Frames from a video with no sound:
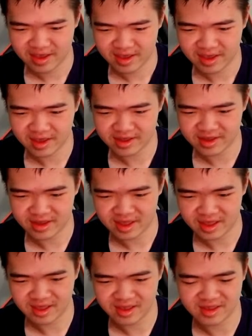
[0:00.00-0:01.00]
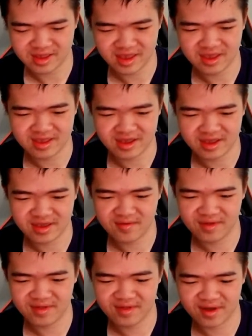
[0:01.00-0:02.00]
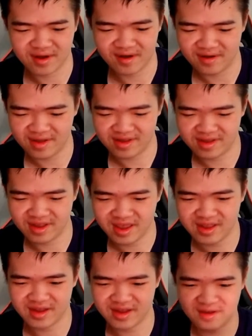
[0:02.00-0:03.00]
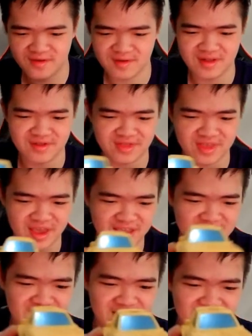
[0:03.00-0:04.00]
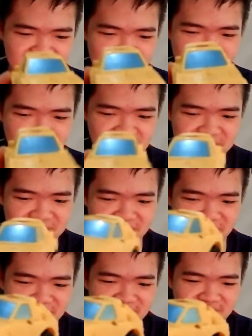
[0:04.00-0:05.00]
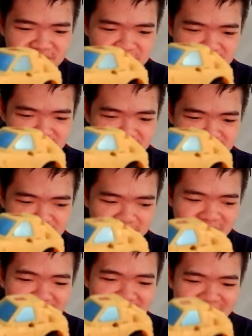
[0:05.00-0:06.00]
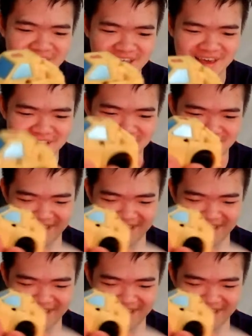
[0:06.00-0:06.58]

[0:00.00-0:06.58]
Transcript: he's he's he's a cute little car. He's he's a cute little thing. He's a cute little car. Look at him. Look at him.